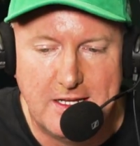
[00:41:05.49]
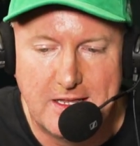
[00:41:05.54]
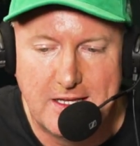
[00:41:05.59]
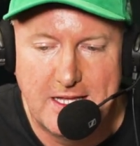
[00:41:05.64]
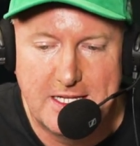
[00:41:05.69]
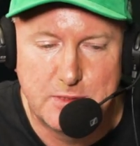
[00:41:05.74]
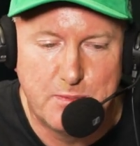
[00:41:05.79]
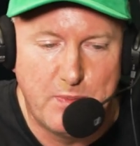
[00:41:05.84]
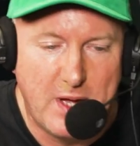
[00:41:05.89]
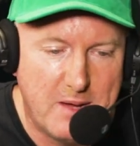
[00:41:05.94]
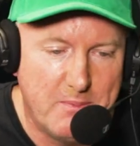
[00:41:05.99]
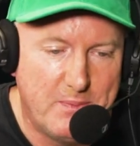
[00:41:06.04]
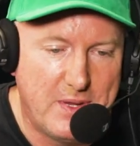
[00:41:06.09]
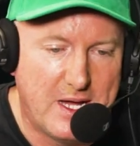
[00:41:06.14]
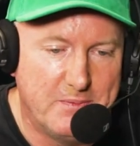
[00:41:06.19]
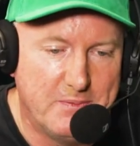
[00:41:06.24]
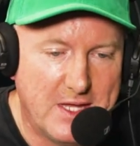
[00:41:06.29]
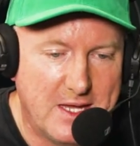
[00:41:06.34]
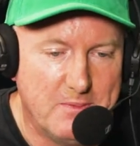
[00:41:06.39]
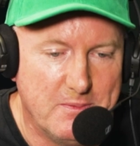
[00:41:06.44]
Let's pump
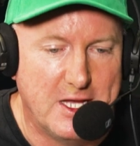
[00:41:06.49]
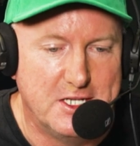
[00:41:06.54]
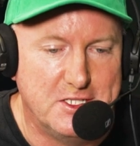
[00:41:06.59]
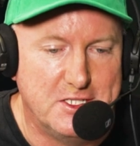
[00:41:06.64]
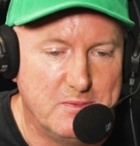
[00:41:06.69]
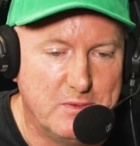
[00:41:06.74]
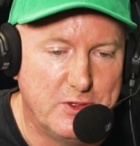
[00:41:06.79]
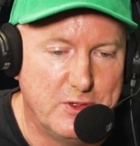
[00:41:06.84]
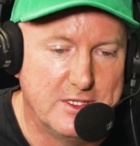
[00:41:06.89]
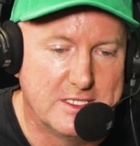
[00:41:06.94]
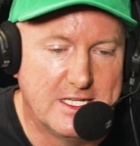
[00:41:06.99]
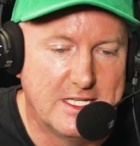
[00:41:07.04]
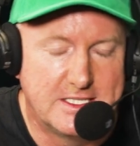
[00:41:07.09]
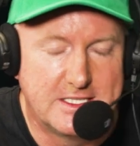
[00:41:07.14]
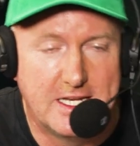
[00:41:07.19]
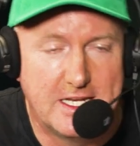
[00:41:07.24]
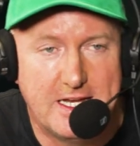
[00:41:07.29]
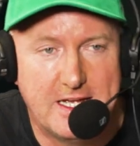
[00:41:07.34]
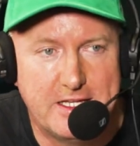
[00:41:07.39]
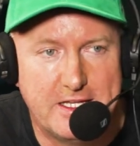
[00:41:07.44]
up that Magic Millions. Let's
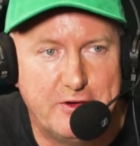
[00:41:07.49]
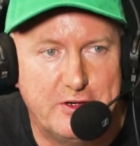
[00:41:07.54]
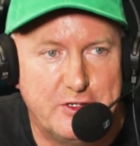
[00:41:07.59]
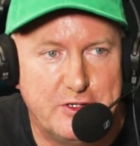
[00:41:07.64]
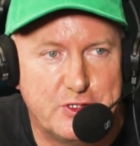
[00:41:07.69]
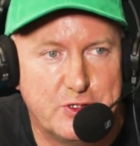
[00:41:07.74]
get out there and